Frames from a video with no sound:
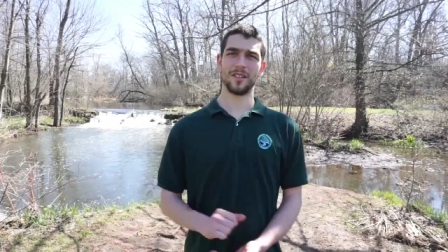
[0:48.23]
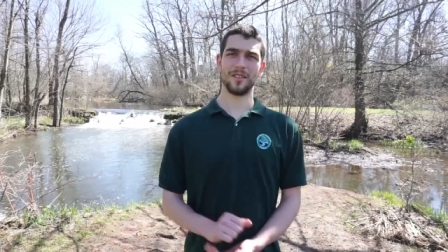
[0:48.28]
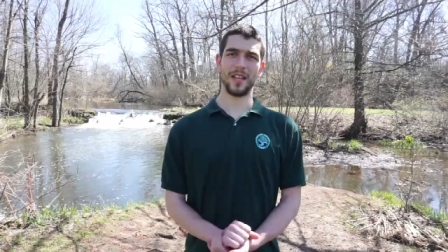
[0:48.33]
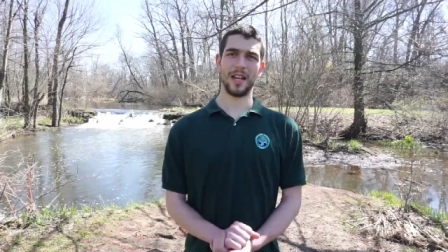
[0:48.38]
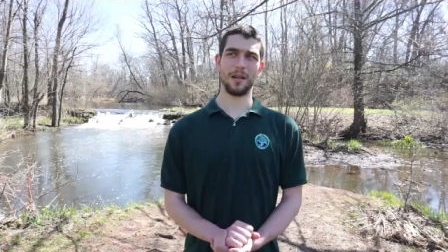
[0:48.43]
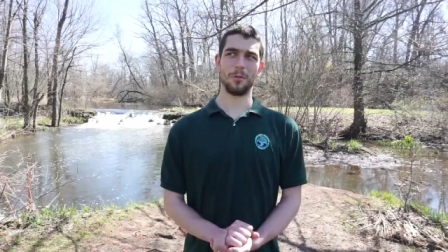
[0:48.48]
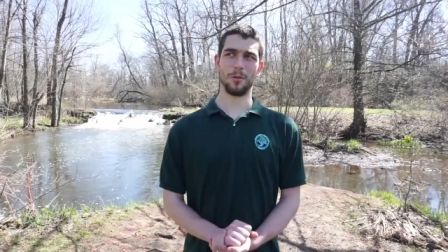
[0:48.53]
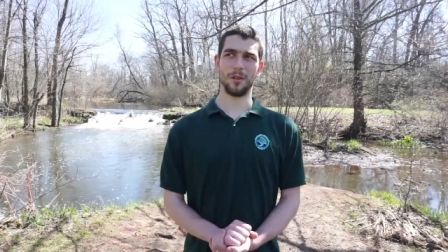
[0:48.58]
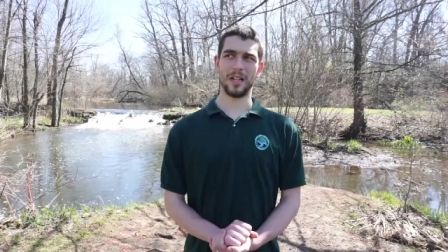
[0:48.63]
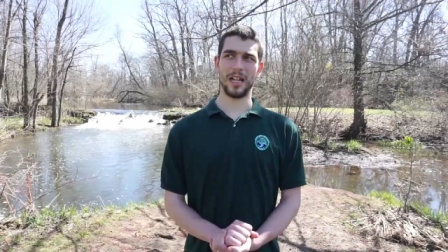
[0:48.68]

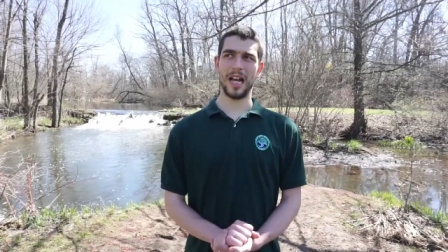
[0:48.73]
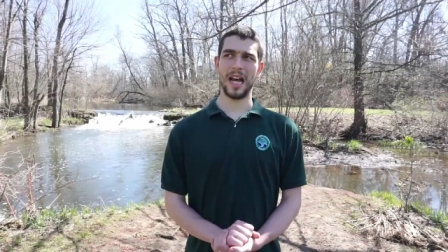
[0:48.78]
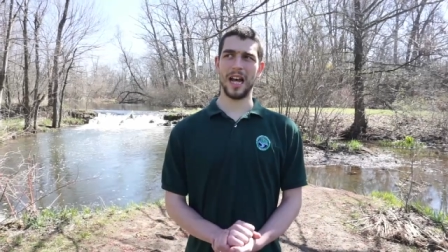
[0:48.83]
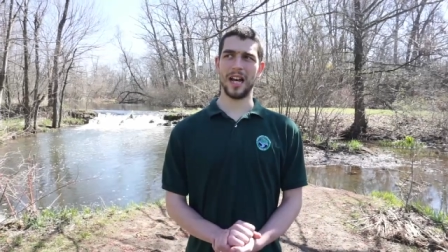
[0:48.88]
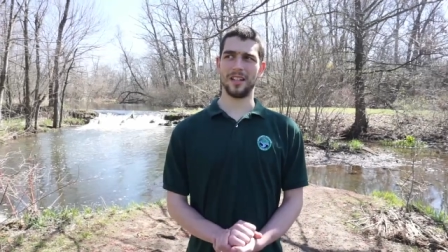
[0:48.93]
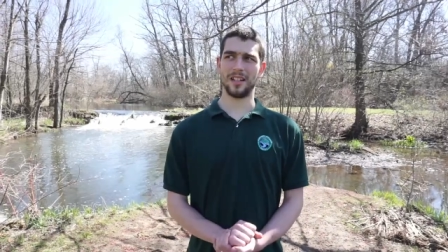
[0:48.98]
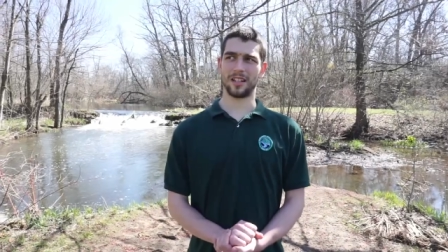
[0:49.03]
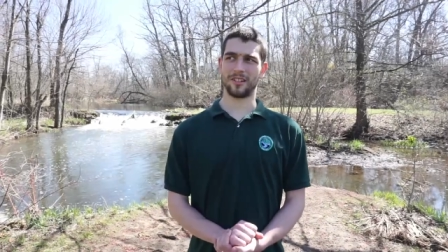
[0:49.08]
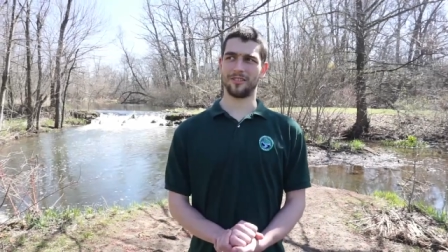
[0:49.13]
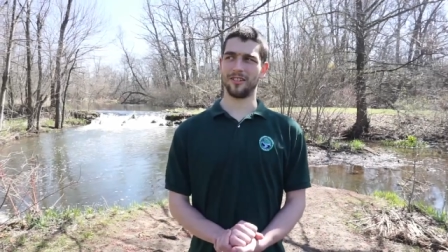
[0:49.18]
they would have
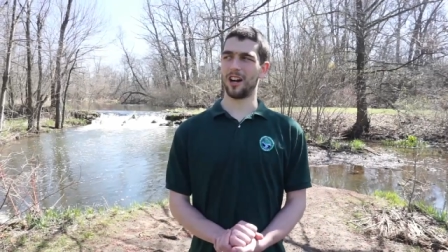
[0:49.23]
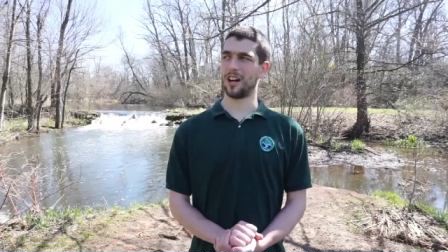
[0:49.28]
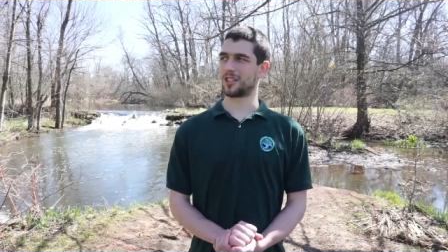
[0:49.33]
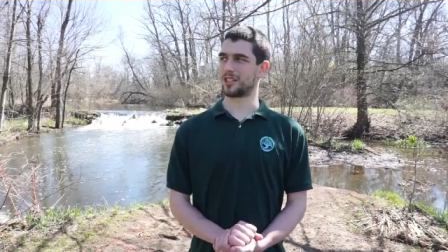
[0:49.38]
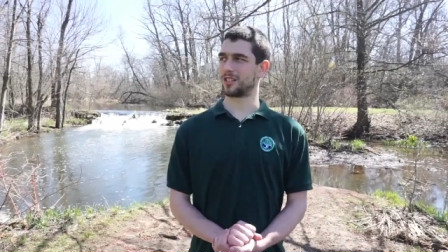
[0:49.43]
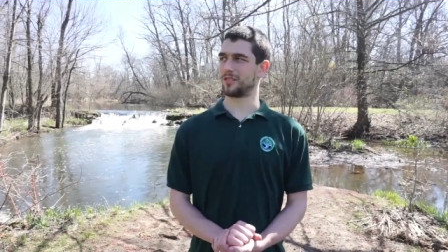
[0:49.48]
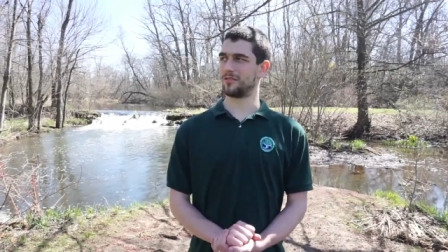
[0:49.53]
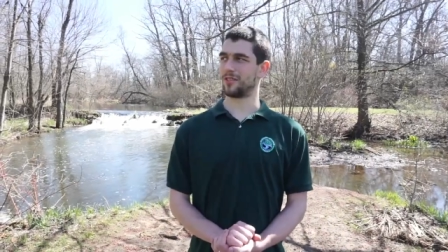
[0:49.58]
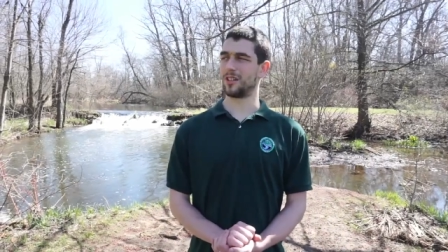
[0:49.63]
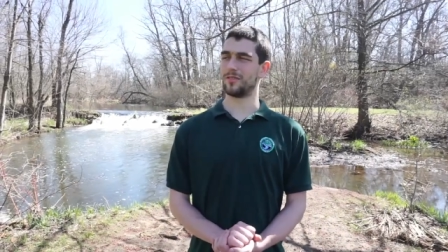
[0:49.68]
had to
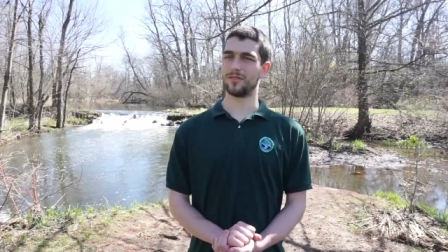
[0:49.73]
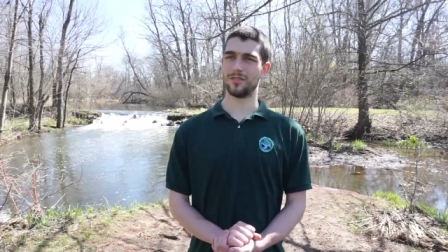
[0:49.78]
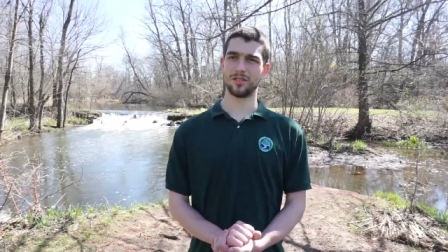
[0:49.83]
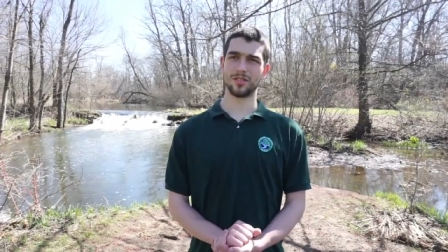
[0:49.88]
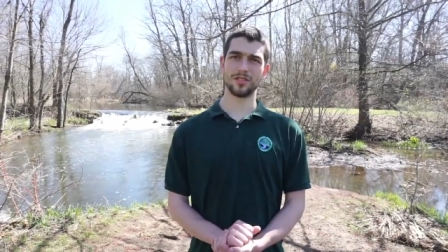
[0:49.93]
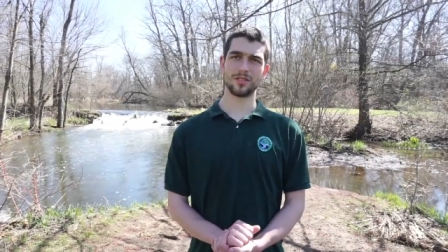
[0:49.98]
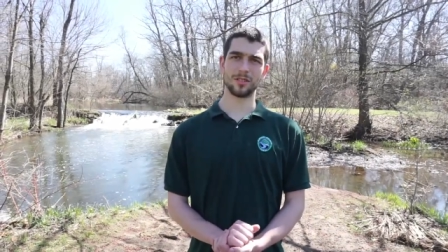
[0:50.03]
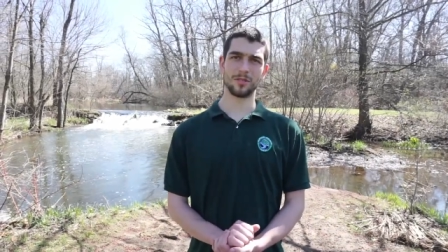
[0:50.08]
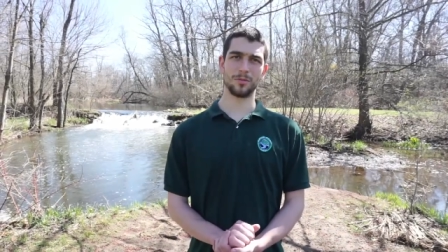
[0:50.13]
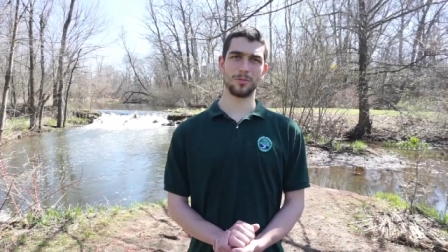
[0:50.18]
cross the
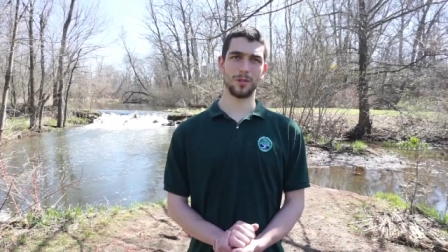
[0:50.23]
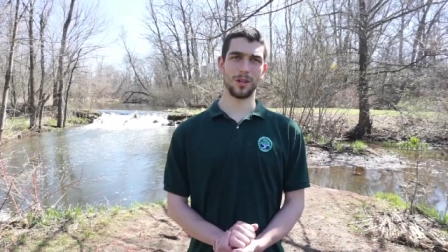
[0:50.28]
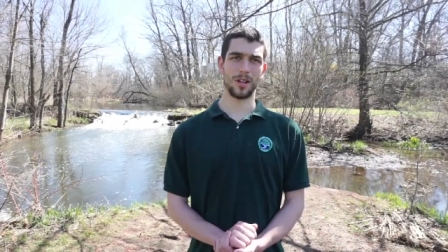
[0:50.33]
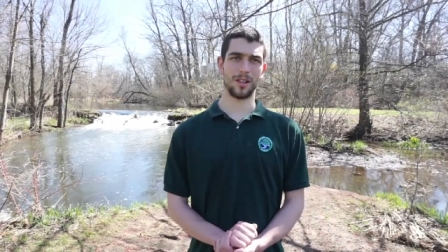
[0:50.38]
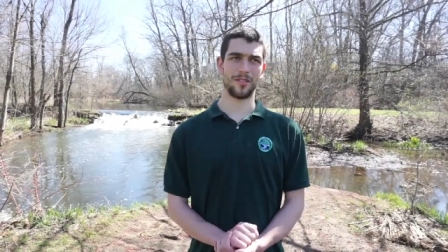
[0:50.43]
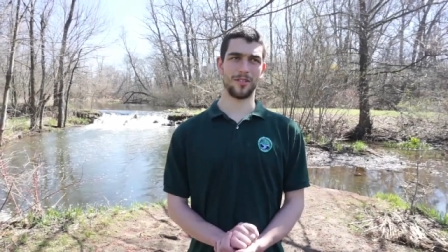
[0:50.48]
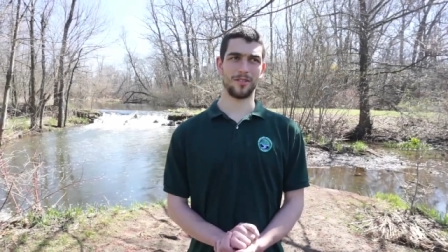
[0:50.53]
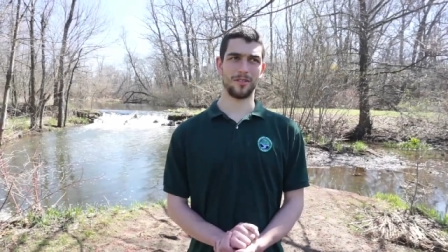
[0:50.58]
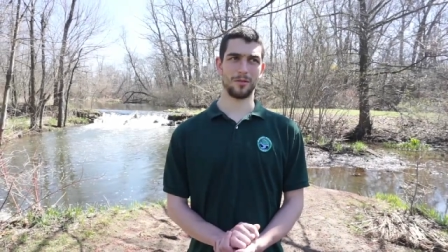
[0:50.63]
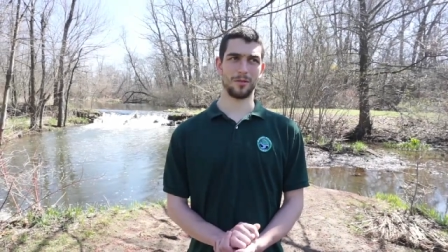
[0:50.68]
rivers
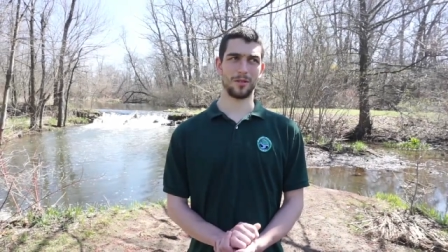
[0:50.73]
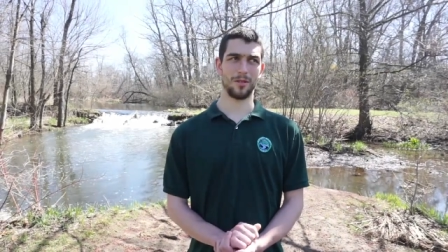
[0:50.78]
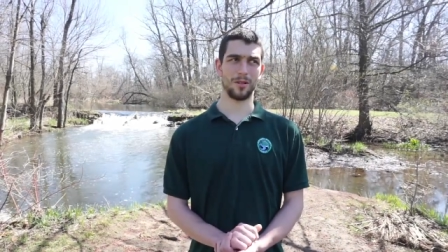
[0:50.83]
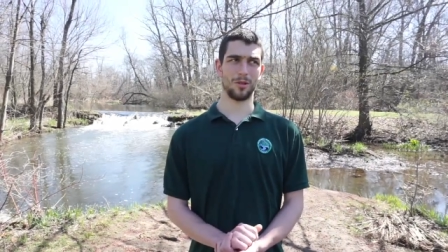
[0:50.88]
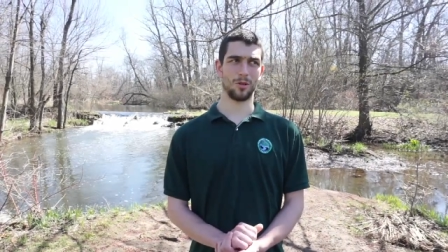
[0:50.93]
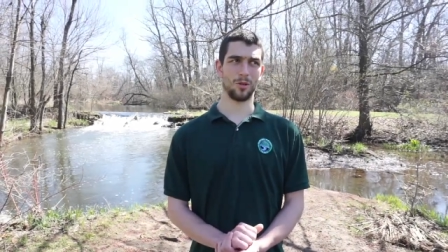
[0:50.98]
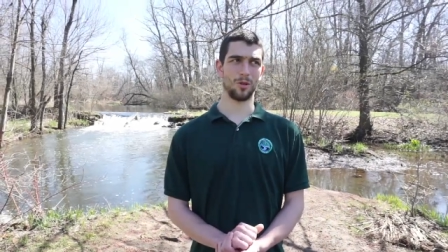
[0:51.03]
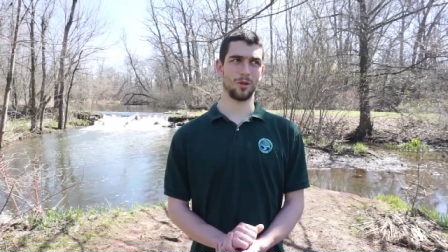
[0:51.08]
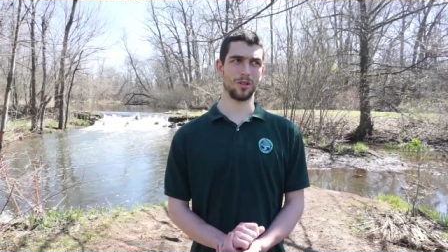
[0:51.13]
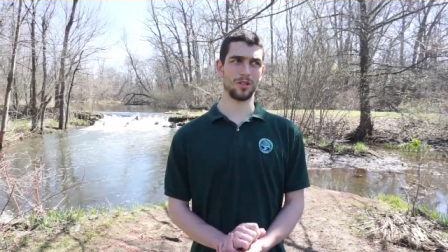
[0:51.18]
with
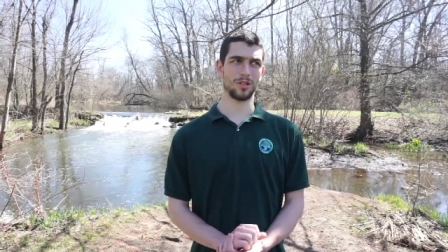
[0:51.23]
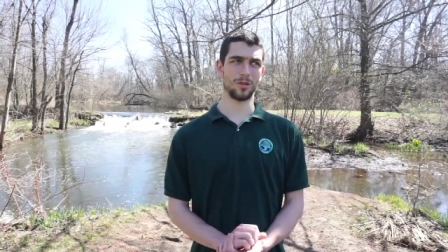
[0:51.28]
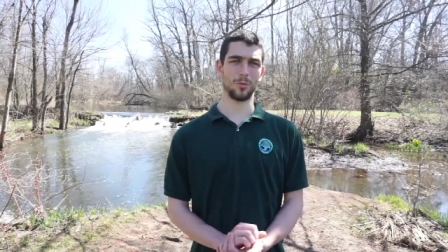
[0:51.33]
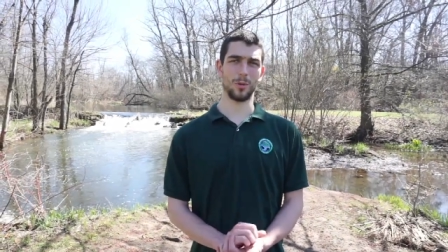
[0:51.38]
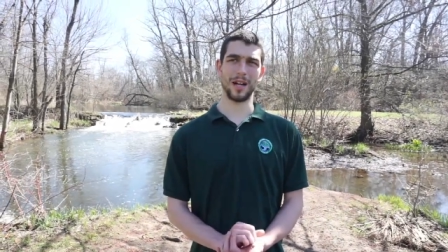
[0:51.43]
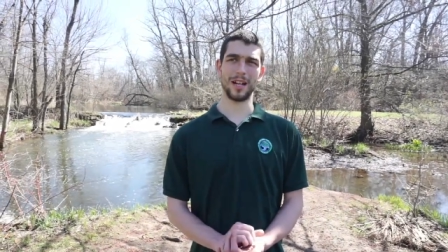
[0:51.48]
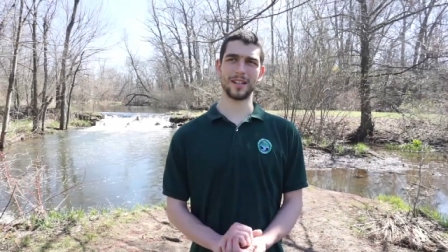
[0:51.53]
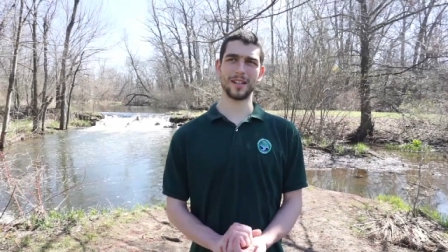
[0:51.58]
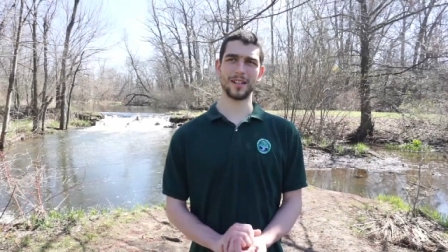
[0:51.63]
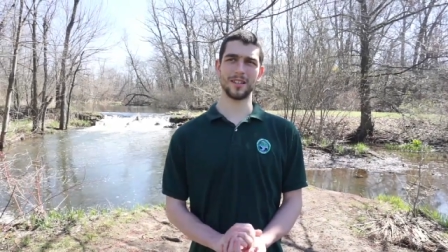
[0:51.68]
horse and
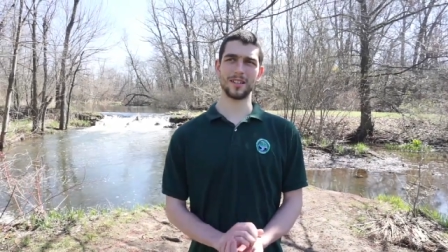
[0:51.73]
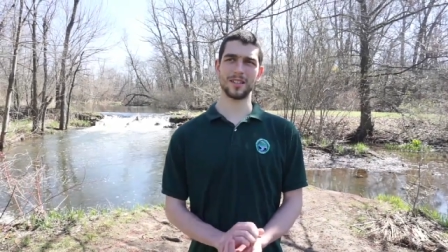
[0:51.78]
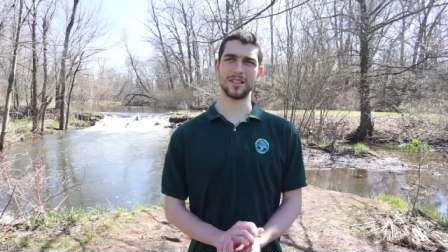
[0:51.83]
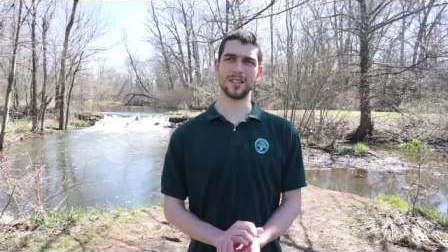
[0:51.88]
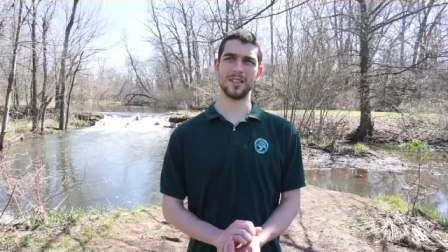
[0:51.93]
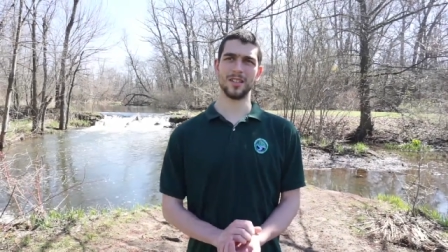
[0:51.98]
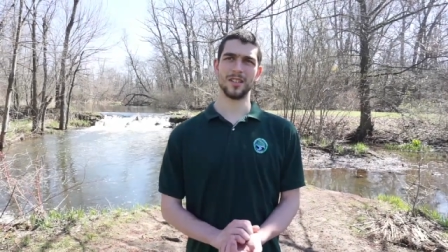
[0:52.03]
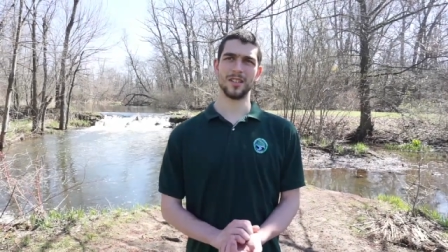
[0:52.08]
wagons.